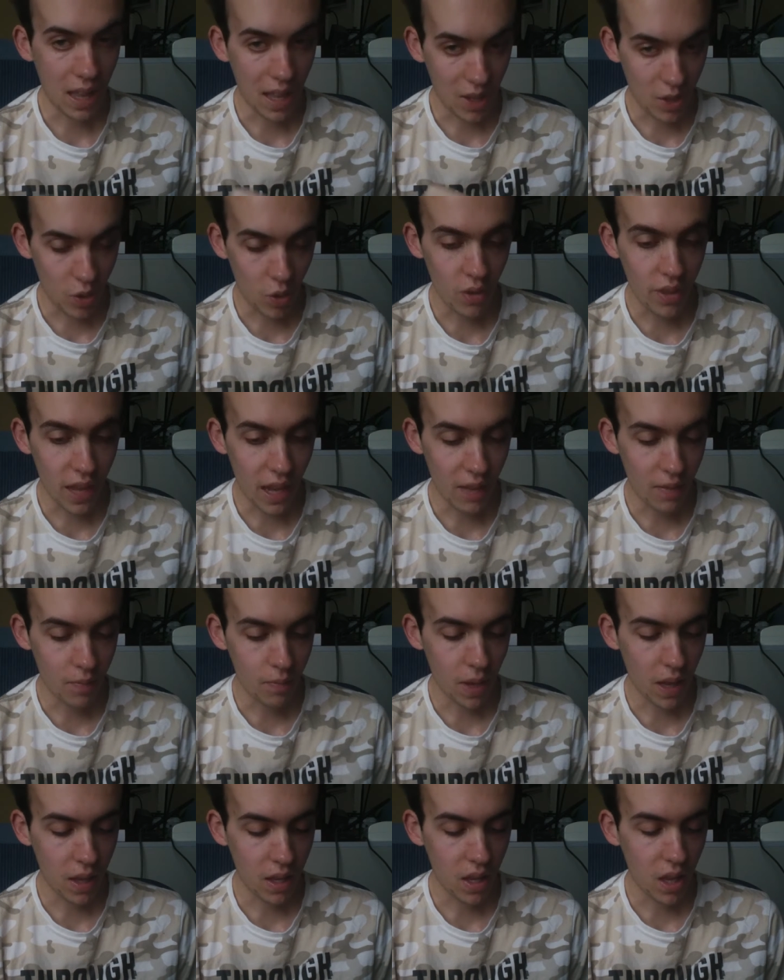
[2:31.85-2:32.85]
and I got
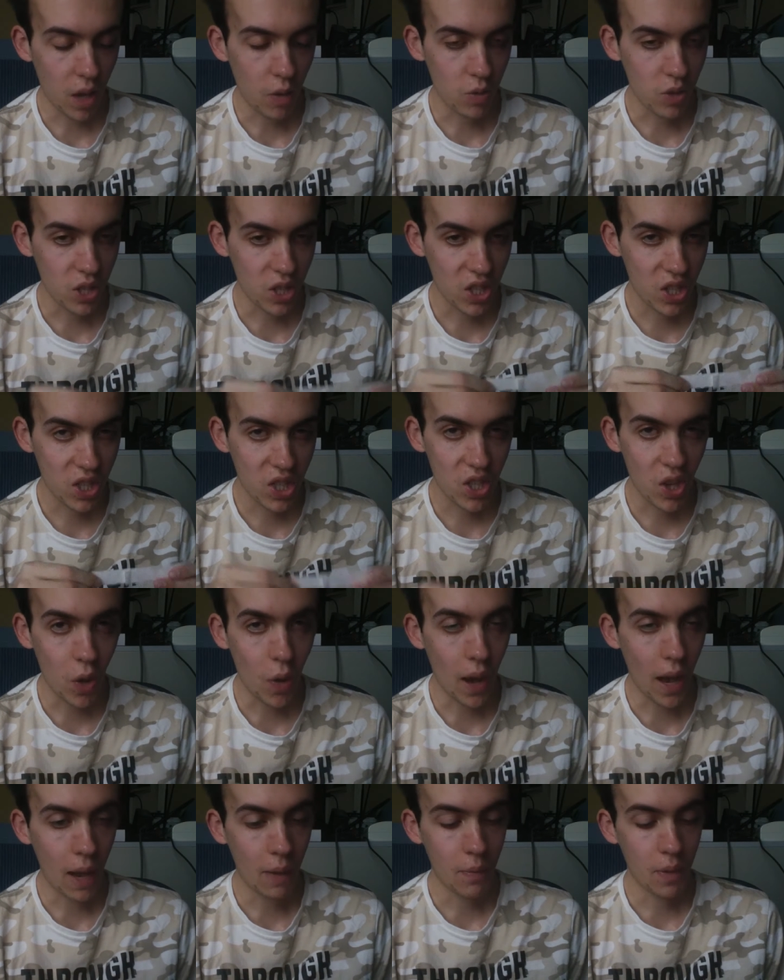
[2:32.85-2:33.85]
that ballot, and I was just
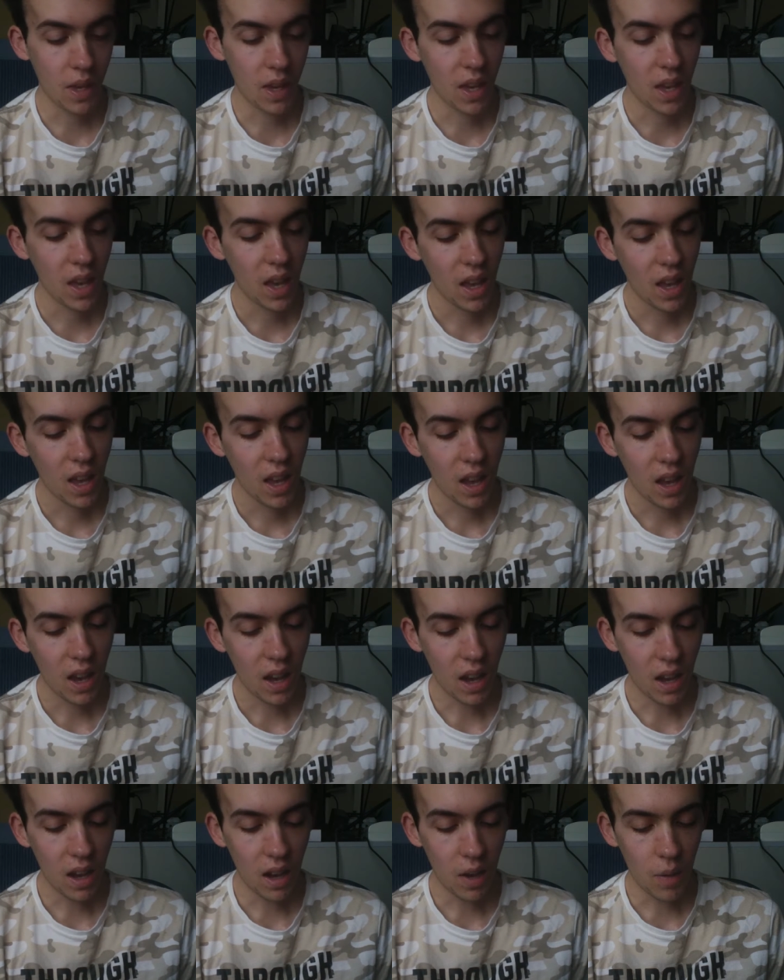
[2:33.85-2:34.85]
so happy.
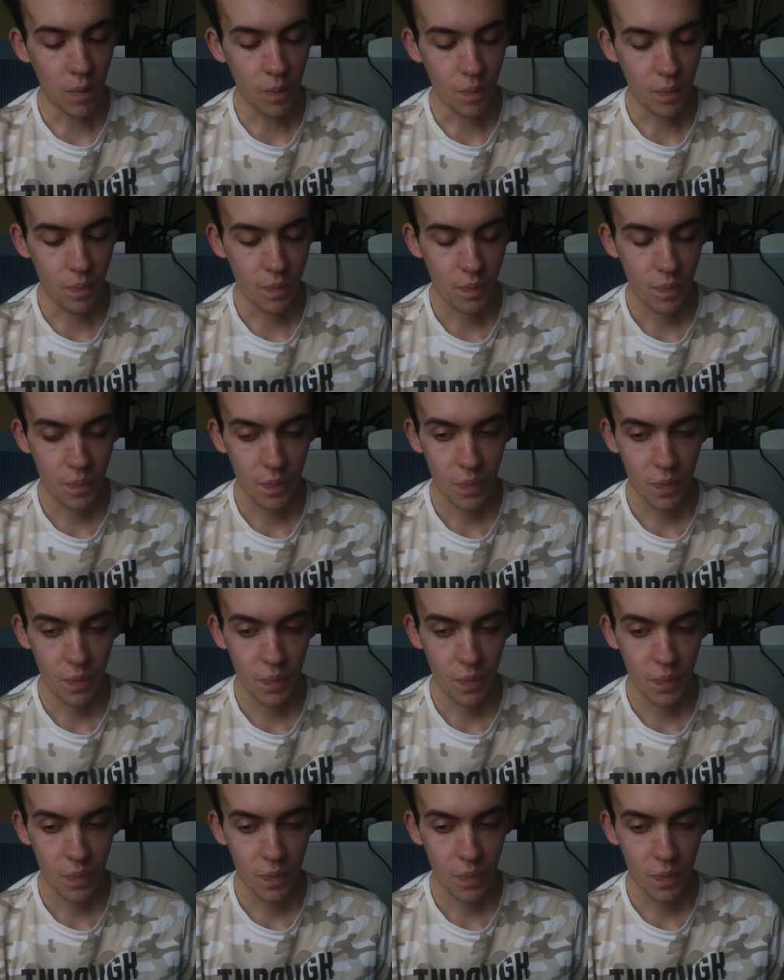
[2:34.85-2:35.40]
Um,